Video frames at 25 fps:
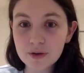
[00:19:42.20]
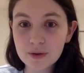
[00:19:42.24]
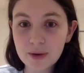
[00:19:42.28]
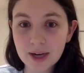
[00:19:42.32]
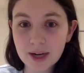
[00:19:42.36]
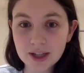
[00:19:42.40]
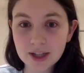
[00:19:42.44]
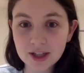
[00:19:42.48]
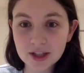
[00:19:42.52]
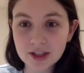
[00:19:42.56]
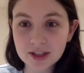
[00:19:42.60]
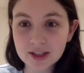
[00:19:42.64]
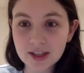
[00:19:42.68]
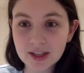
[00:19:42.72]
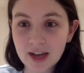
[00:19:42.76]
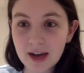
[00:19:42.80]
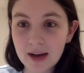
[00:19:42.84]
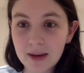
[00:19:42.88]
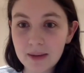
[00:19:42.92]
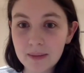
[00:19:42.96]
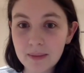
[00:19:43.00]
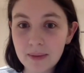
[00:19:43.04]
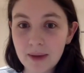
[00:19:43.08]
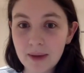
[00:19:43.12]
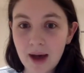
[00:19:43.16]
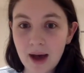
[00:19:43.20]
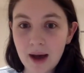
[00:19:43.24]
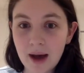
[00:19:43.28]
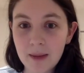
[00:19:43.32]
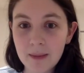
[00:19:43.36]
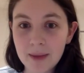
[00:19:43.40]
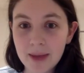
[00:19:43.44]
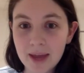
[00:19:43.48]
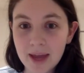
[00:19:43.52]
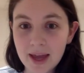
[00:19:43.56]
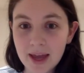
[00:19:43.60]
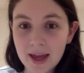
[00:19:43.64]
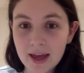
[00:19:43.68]
questions come
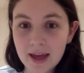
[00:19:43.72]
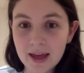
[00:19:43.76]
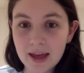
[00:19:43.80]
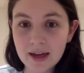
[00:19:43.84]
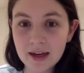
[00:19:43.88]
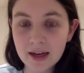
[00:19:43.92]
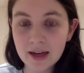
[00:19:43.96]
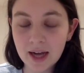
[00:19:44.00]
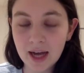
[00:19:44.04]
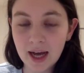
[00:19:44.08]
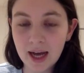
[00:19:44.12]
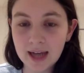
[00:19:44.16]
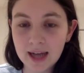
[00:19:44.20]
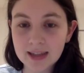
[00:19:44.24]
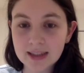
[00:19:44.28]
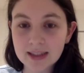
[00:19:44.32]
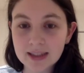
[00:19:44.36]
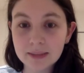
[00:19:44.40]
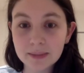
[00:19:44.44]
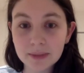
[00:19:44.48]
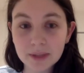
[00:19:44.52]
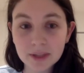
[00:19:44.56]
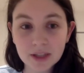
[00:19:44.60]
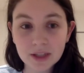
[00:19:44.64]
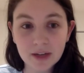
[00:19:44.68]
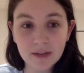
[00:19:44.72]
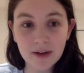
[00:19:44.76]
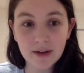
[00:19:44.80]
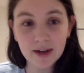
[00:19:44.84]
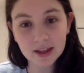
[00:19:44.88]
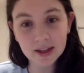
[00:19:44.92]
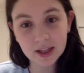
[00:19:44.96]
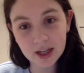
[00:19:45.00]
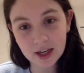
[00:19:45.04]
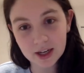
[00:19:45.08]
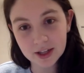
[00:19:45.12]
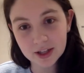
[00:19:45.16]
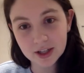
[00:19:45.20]
in to me
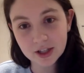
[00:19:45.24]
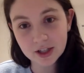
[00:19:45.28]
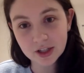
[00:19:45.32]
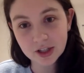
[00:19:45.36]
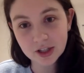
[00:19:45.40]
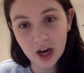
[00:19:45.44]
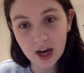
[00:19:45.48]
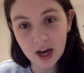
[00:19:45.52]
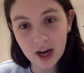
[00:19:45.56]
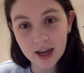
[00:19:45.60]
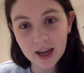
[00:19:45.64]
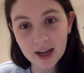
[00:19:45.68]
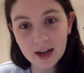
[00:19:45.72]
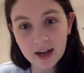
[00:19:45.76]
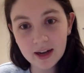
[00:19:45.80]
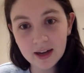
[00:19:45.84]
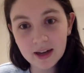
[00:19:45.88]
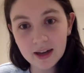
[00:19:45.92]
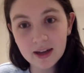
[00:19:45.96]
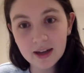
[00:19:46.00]
directly on the side.